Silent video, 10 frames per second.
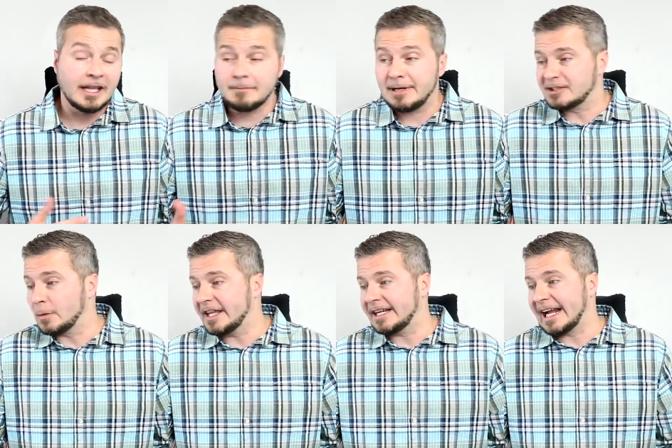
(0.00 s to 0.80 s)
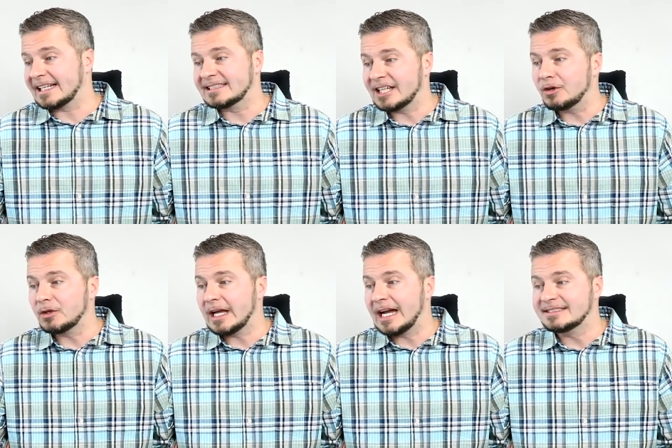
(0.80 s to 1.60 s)
And the best way that I can tell
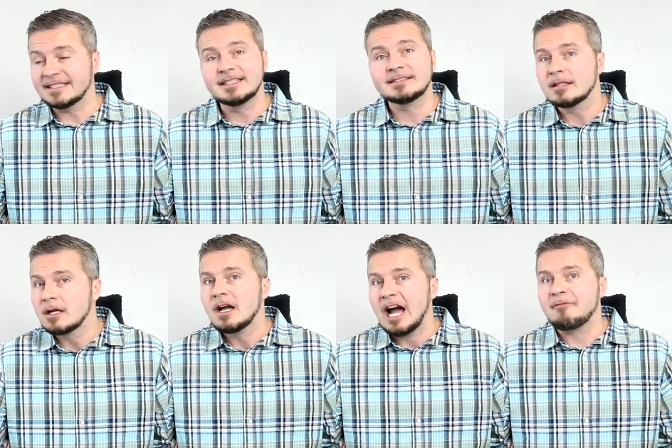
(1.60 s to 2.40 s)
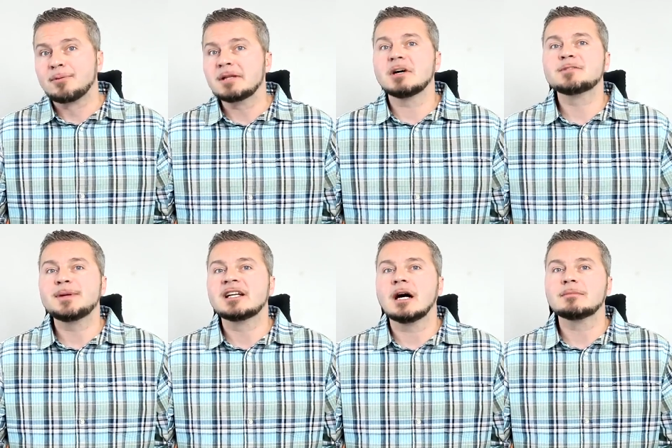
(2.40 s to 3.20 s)
you guys is I've pretty
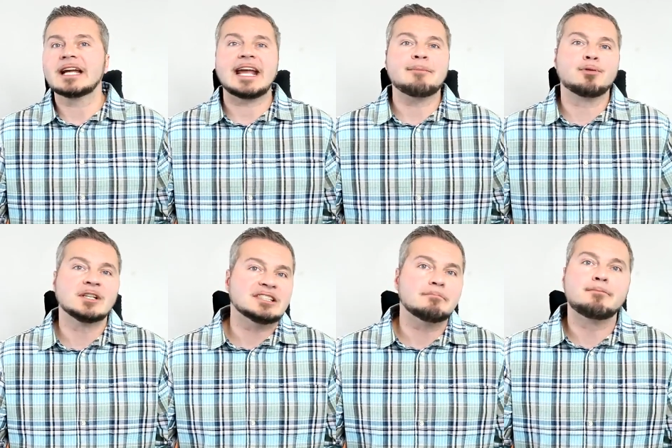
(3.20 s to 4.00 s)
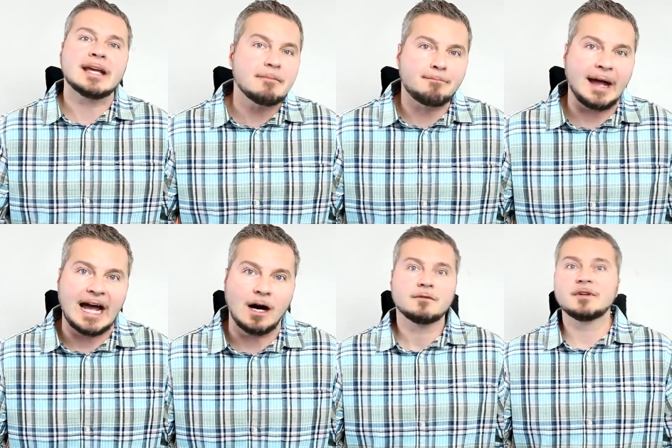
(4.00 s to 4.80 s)
much become like a prison pen
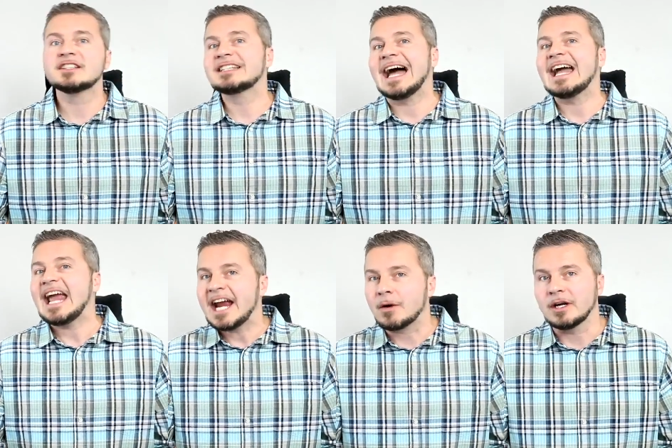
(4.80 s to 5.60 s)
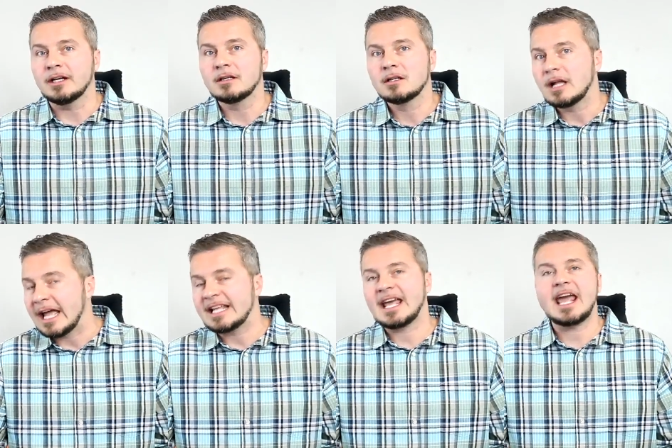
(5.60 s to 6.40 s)
pal for this guy, Aaron,
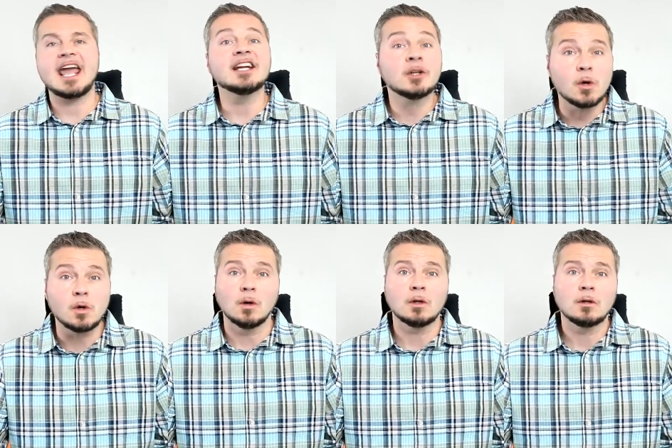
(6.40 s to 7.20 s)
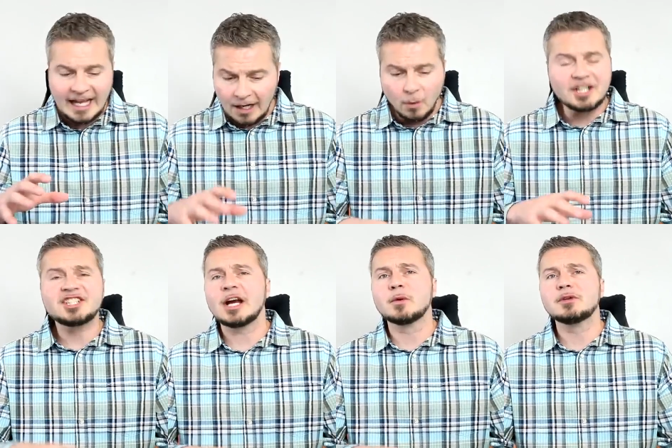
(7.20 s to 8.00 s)
aka Google. And I want
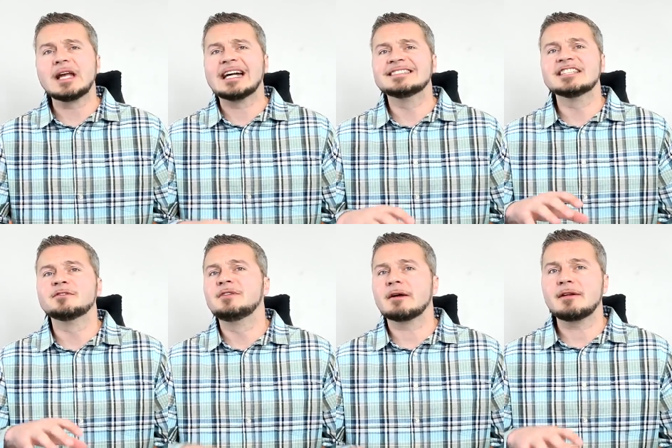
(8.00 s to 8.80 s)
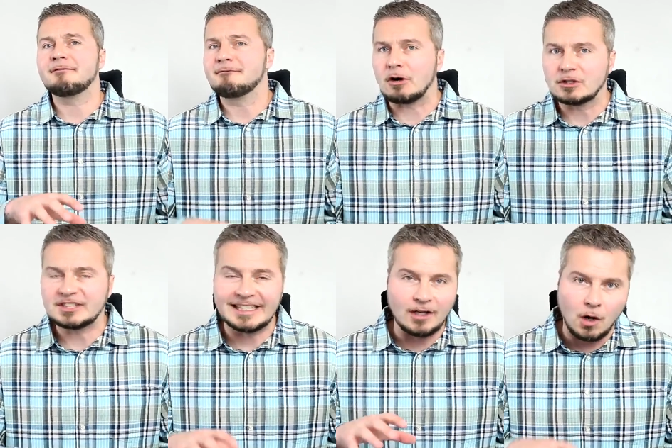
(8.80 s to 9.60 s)
to share with you guys this very
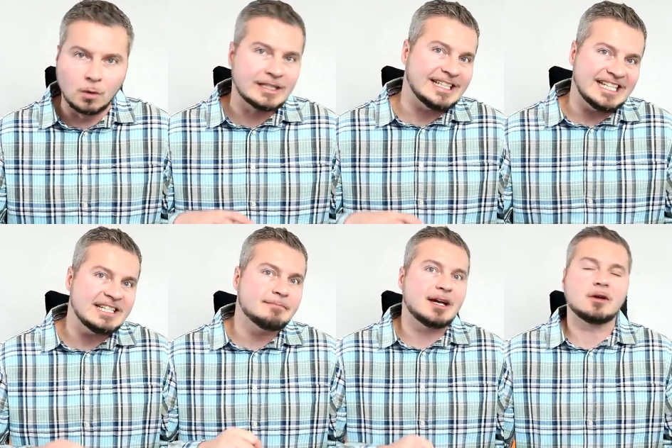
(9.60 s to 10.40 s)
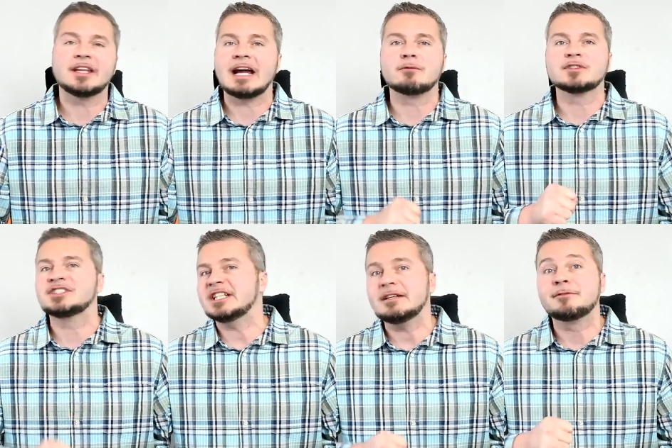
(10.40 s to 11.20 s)
first and only email that I've
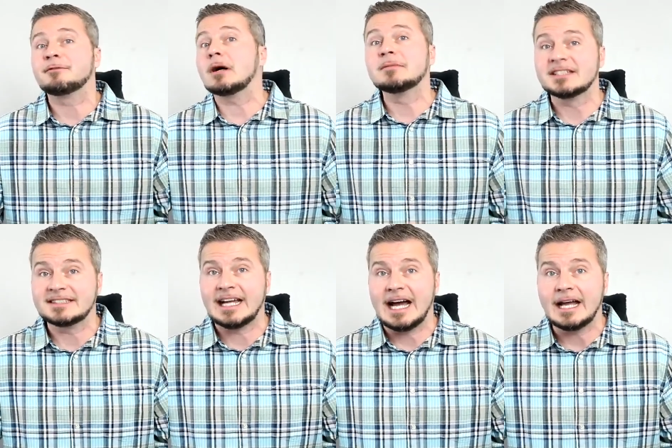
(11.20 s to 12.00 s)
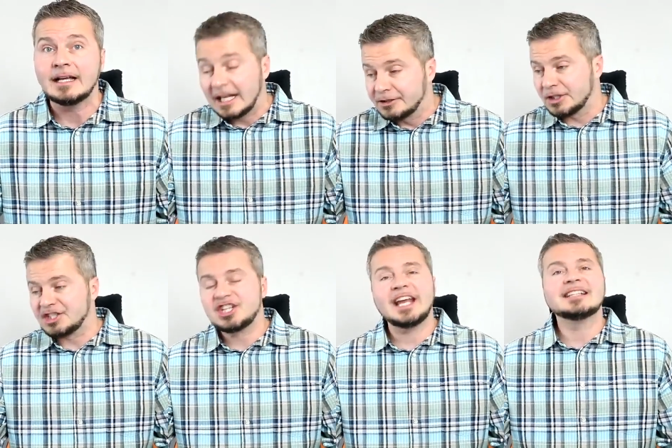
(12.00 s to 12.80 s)
received from this guy. I took
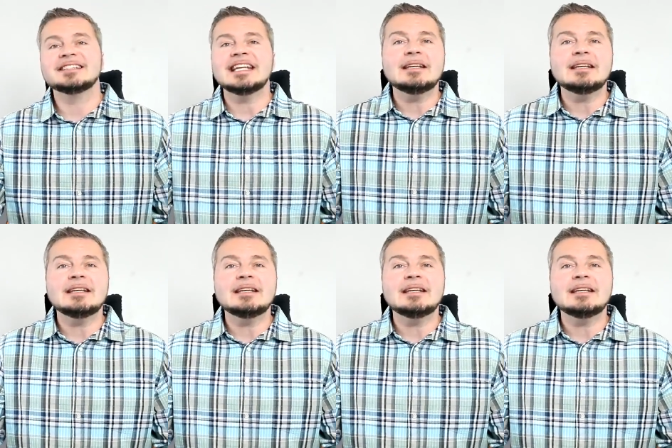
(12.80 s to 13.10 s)
a chance,